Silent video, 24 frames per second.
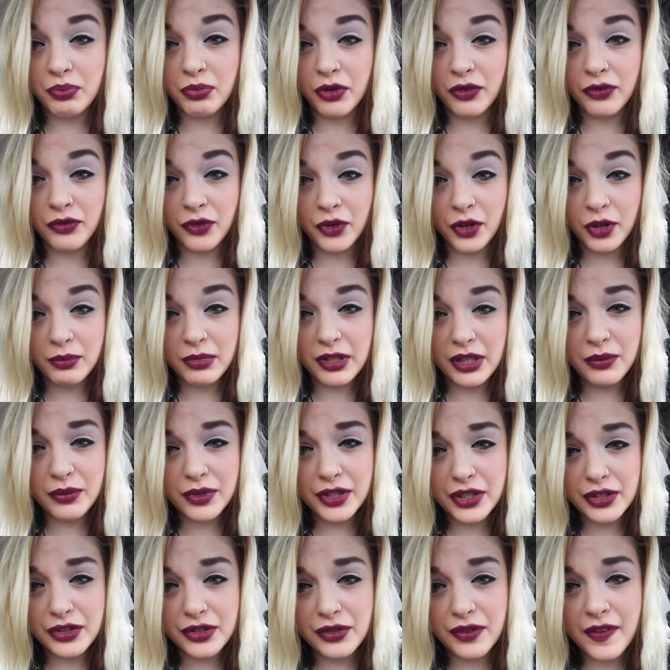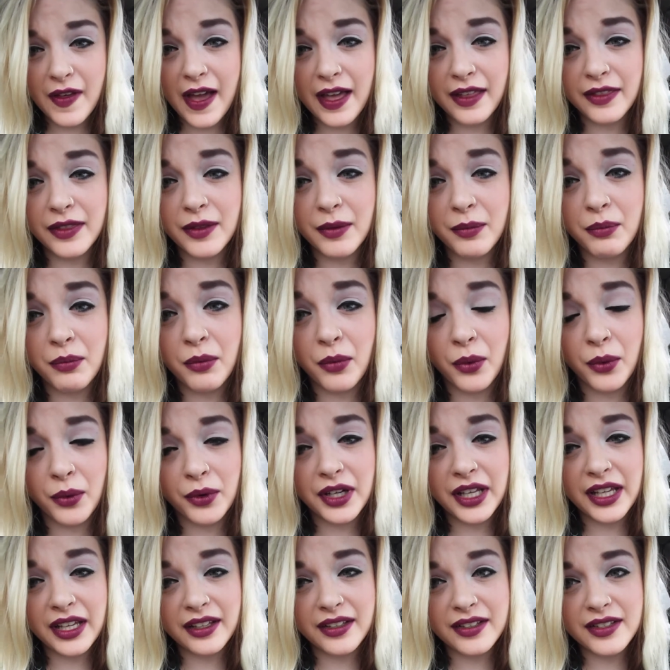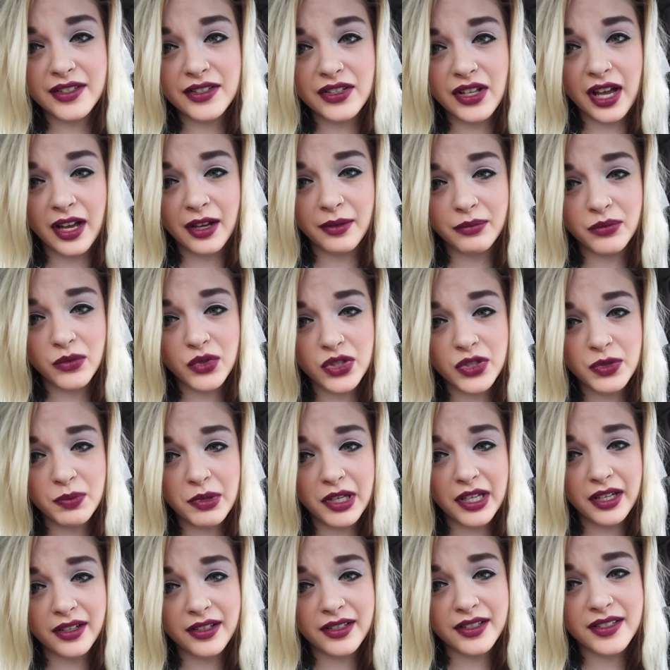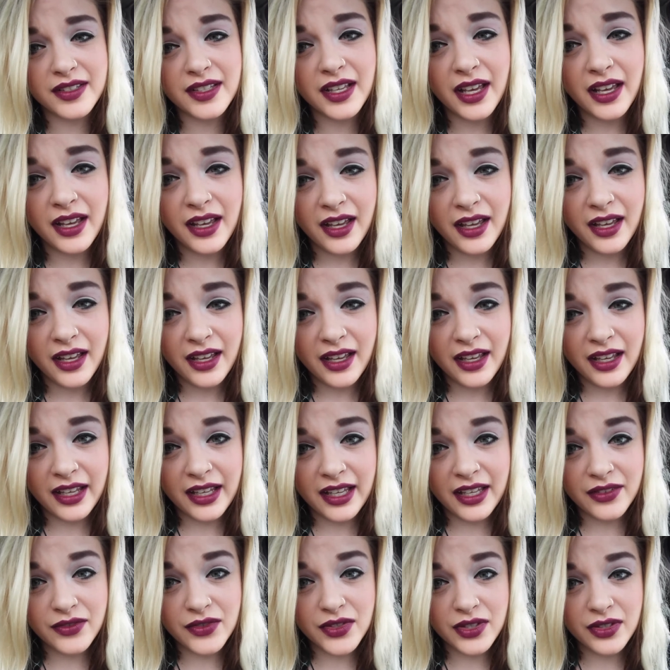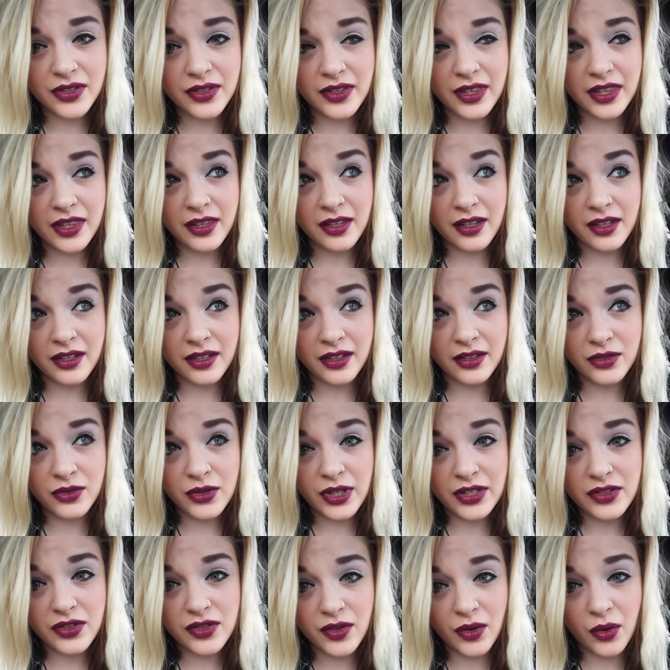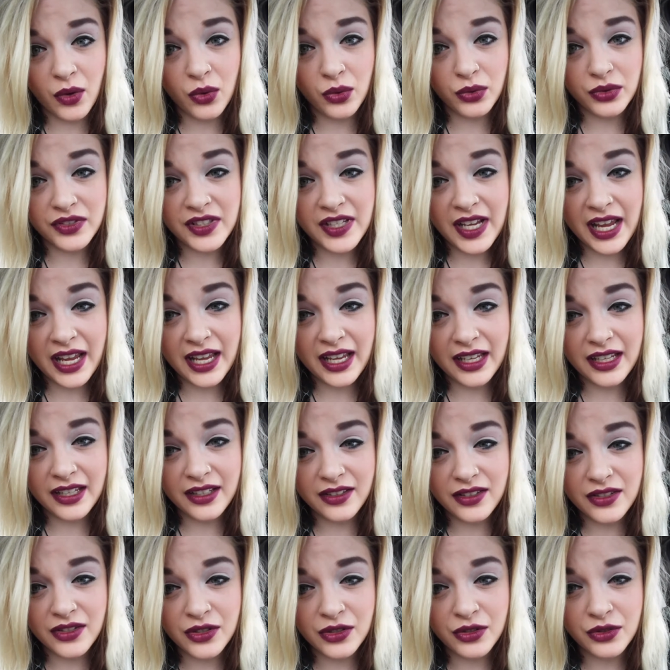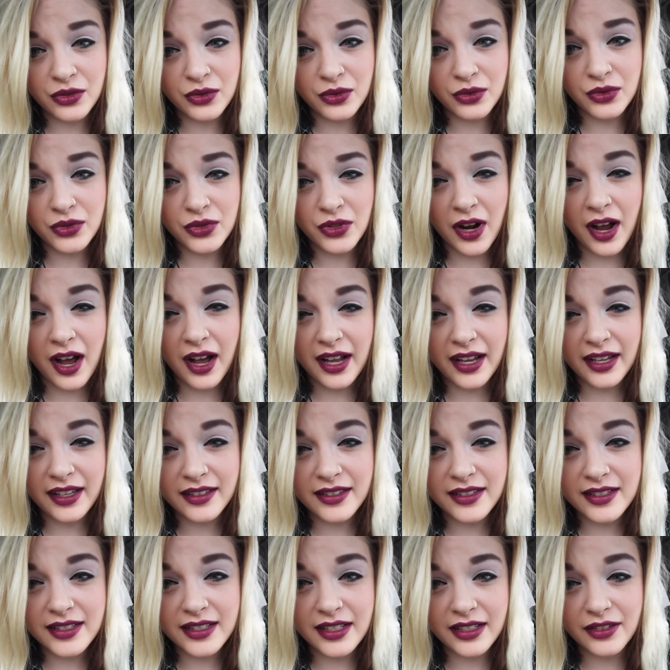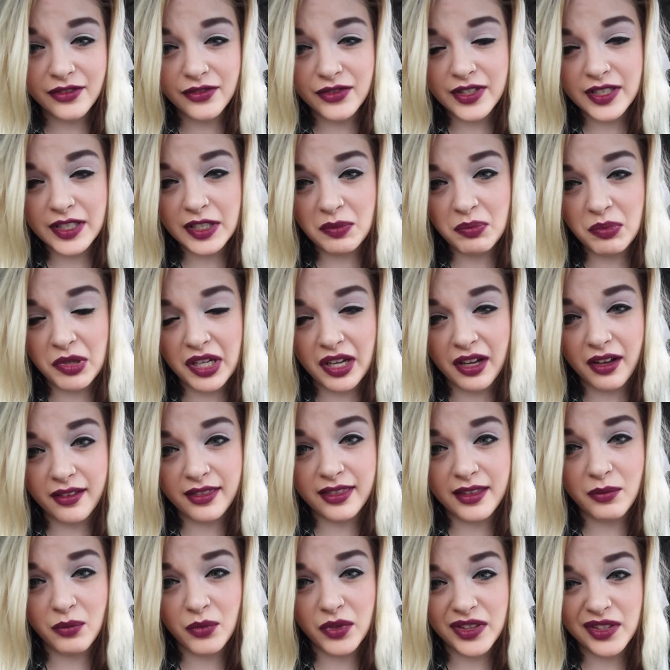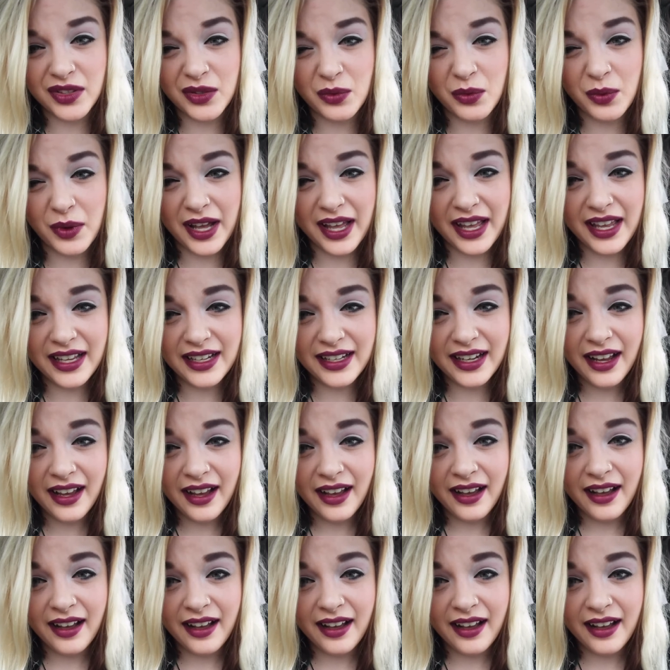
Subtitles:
preferably want to do that in the mornings, just because it gives the dreads the whole day to dry instead of sleeping on them when they're wet.